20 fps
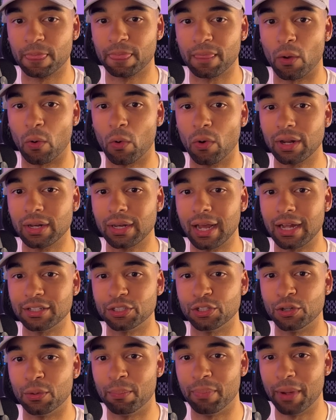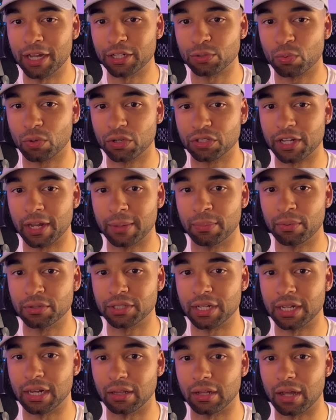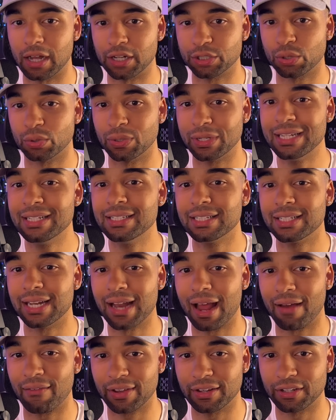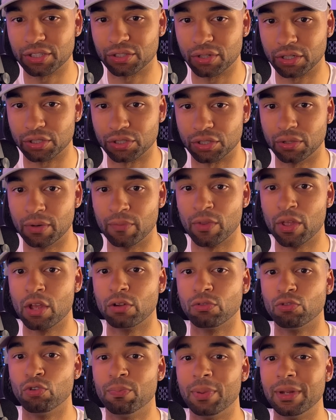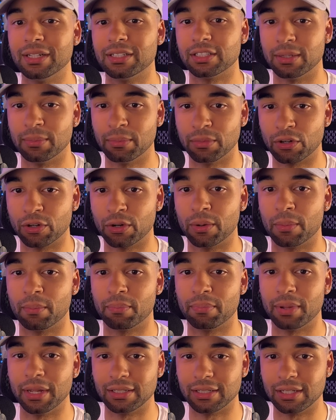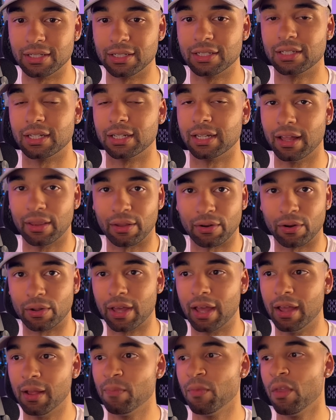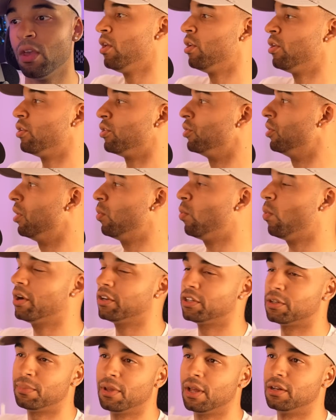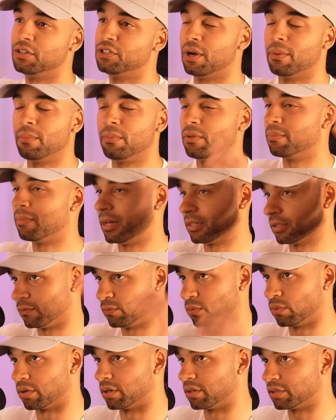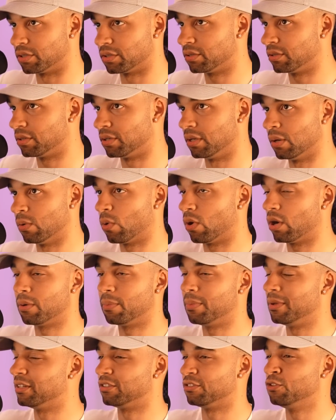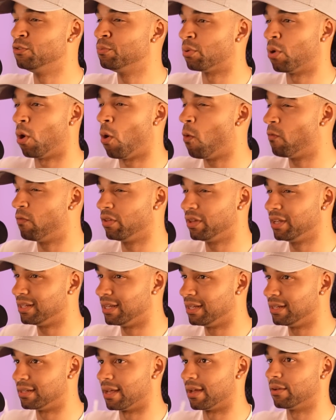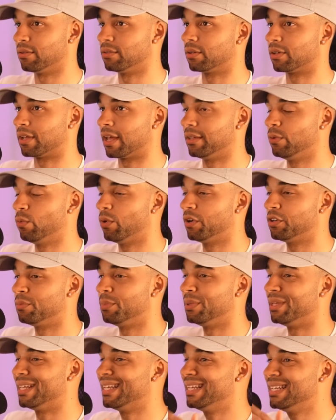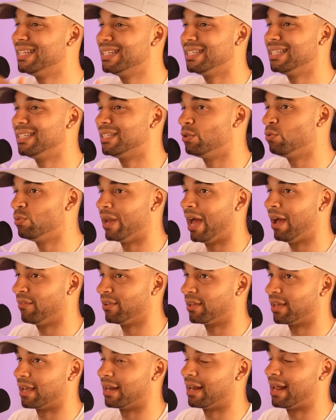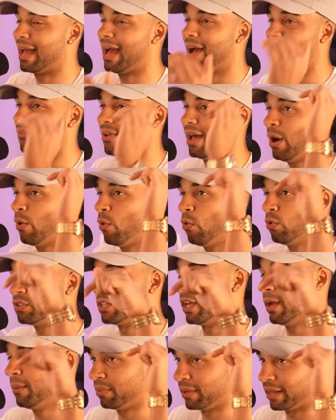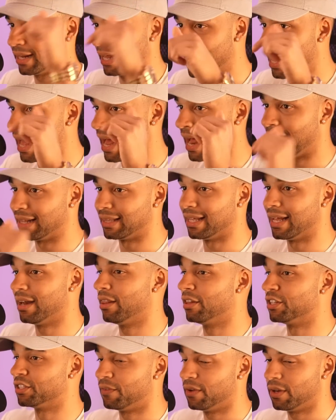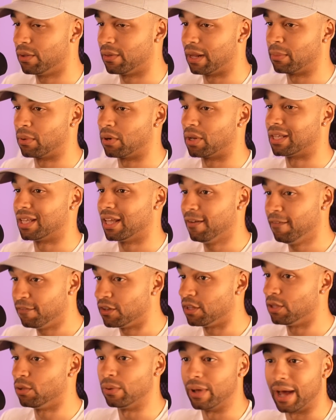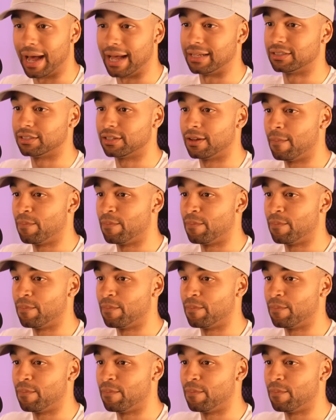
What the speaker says: Organize your best work samples in a logical, easy to navigate structure, grouping similar pieces together, okay? You don't want it to be a jumbled mess of words. You don't want it to be super overly detailed, okay? You want it to be easy to navigate. And I have a whole template at the end of this video that I'm going to give to you guys.